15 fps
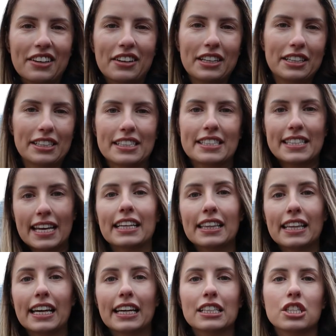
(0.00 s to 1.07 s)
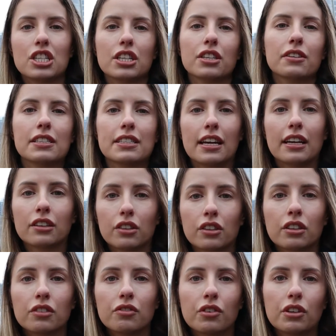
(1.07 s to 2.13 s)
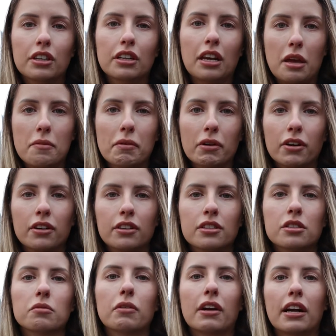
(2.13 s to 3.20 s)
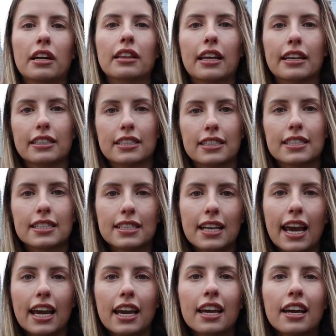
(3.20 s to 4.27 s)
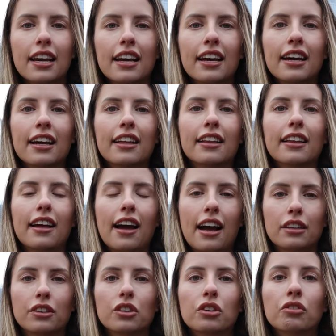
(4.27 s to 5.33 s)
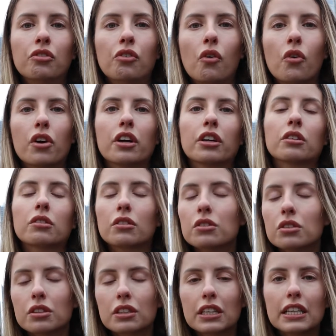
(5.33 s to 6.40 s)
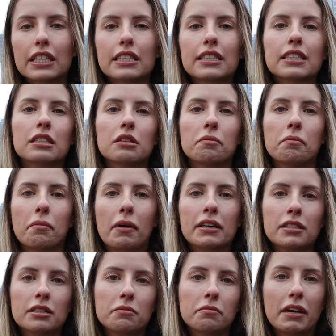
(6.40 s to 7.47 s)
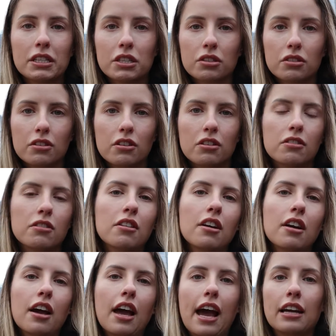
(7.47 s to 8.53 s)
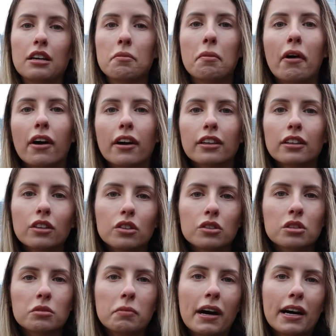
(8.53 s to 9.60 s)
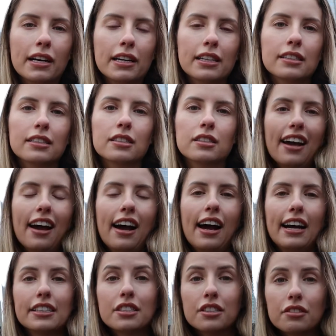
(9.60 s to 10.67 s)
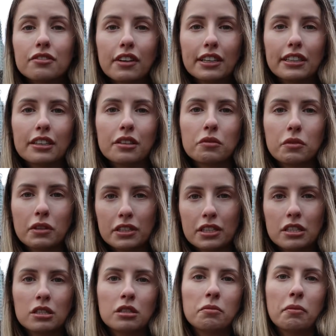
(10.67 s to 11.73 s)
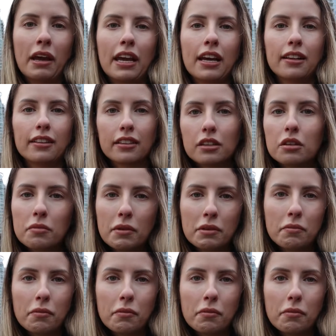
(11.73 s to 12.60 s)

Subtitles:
Alright, the second thing I do is I look for the neighborhoods where I'd like to stay. I look for groceries, bus, metro, and a park close by. I do find it worth it to pay a little bit